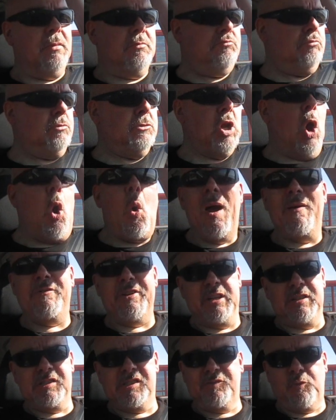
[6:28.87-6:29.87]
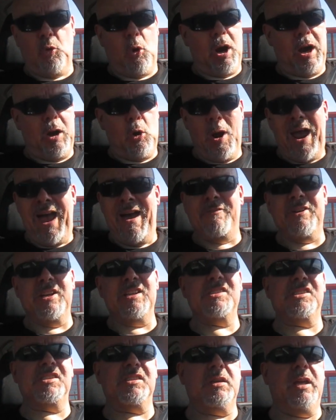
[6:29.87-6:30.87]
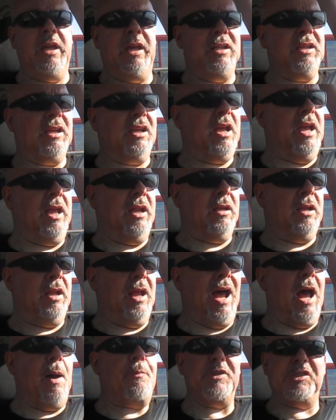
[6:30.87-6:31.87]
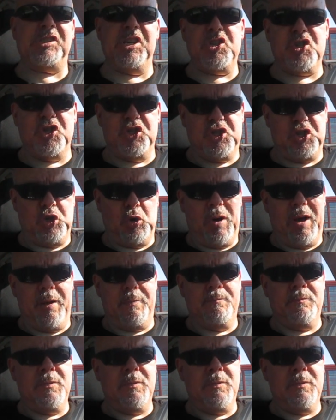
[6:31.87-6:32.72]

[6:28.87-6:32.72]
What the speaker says: no evidence for it, or evidence in opposition to it.